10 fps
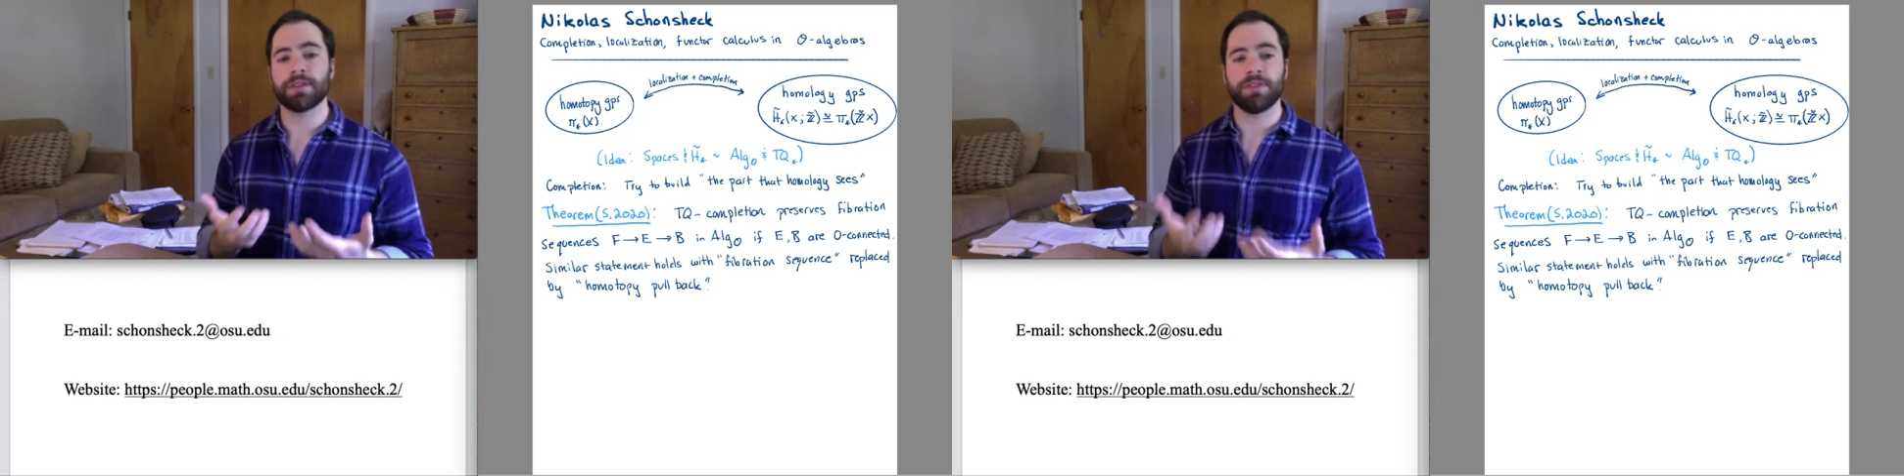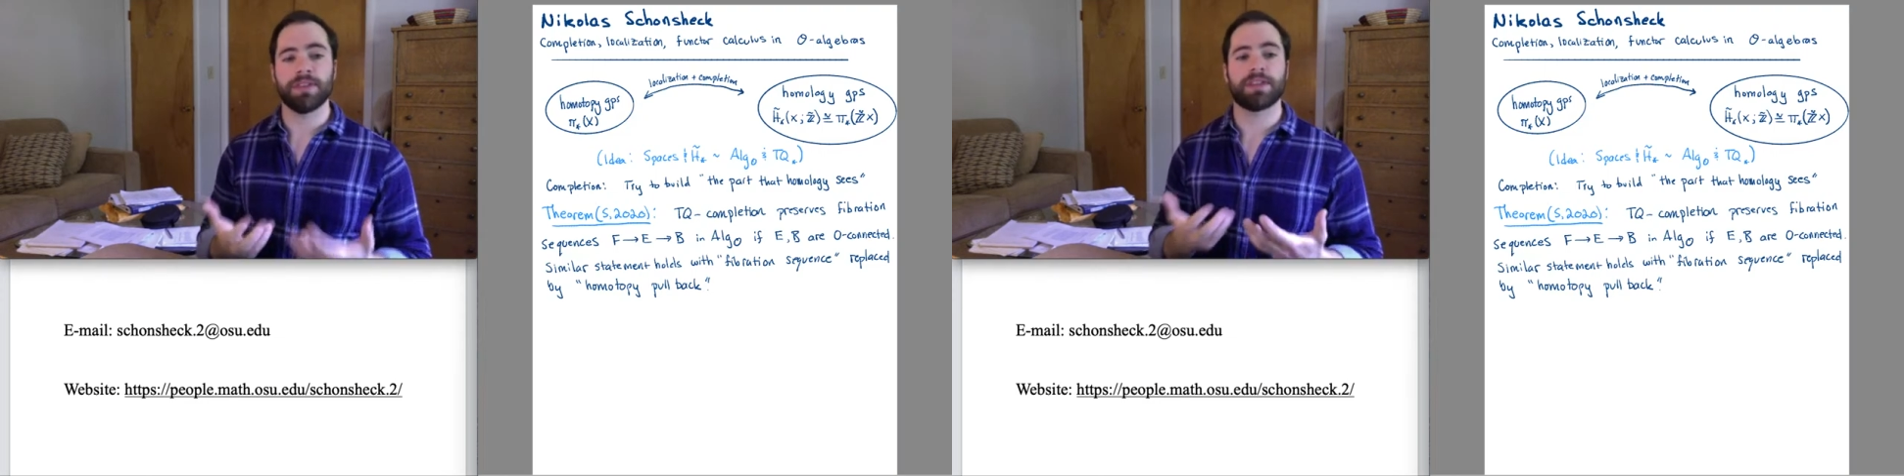
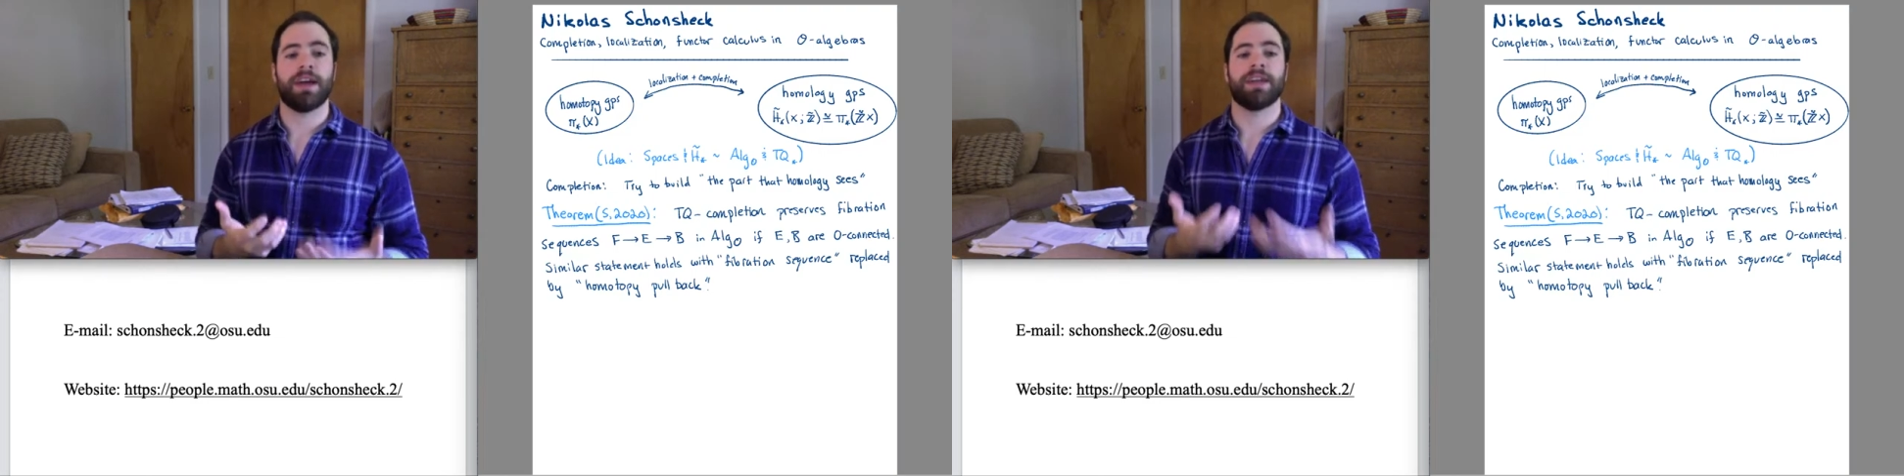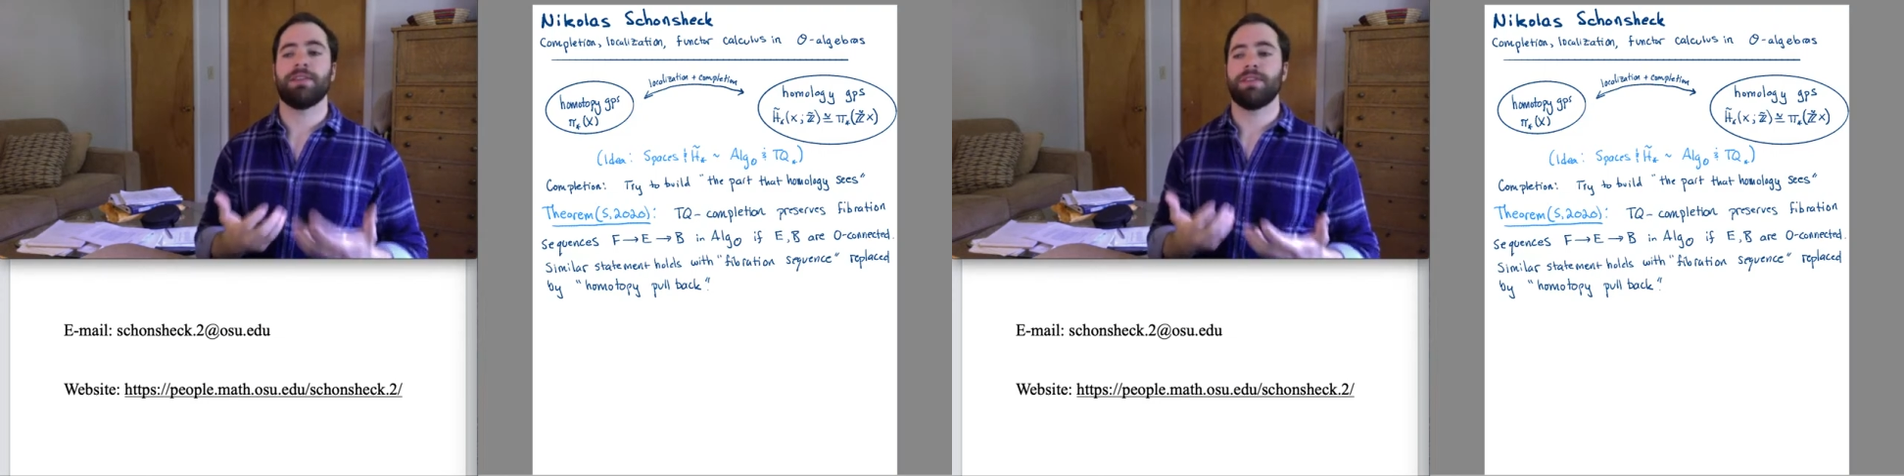of these
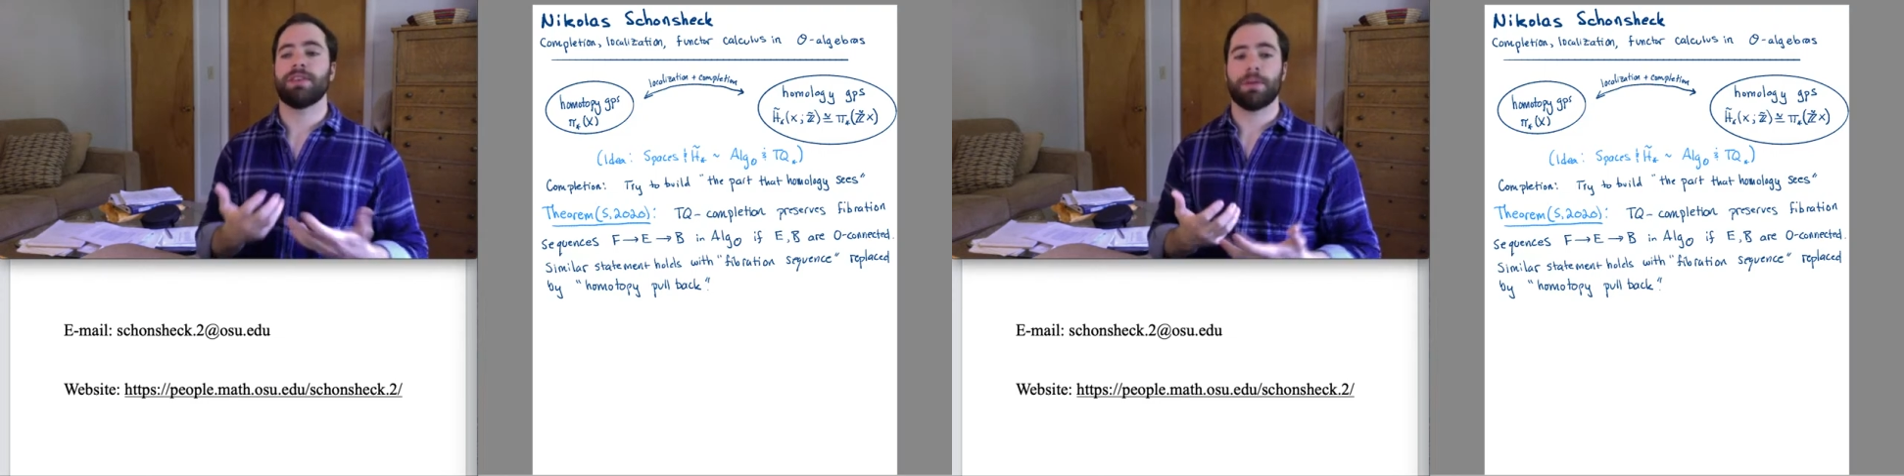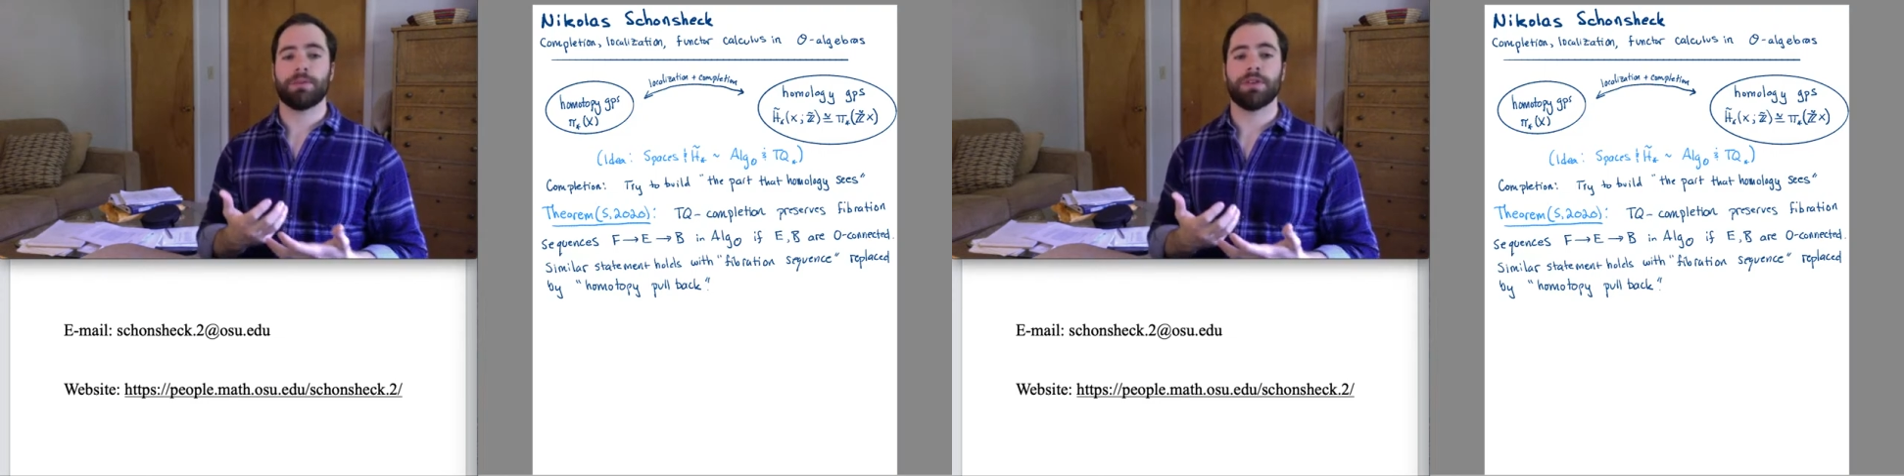connectivity
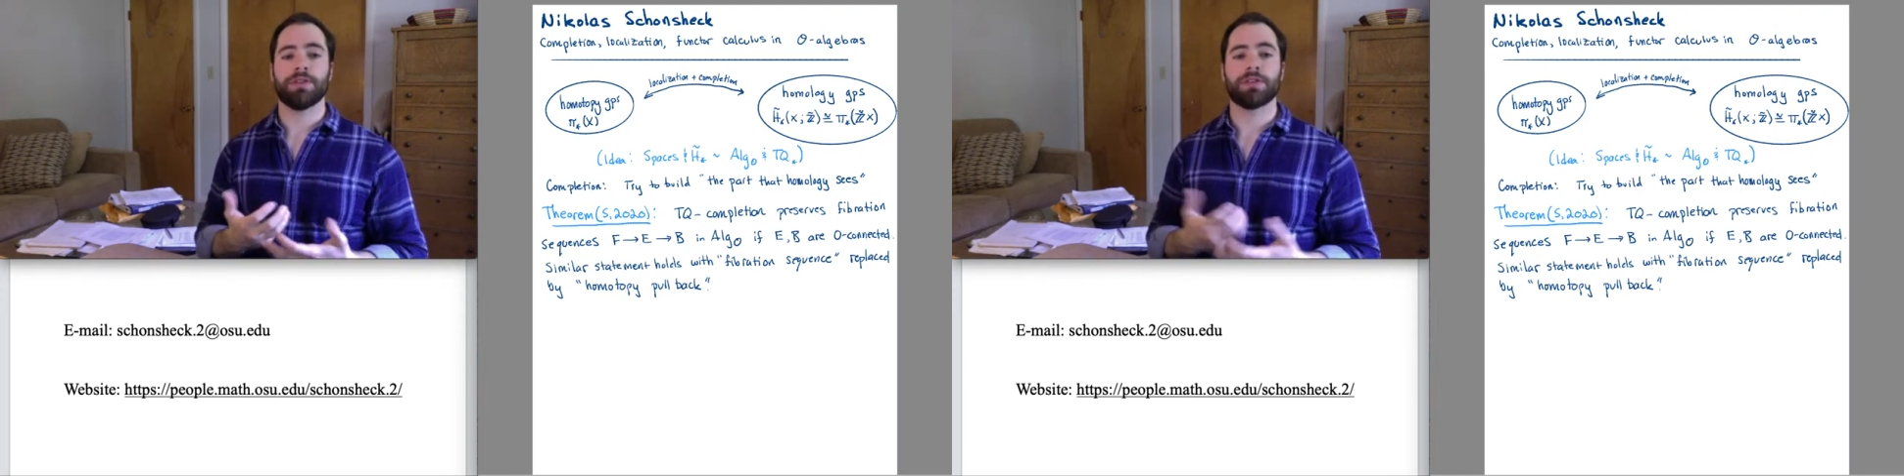assumptions?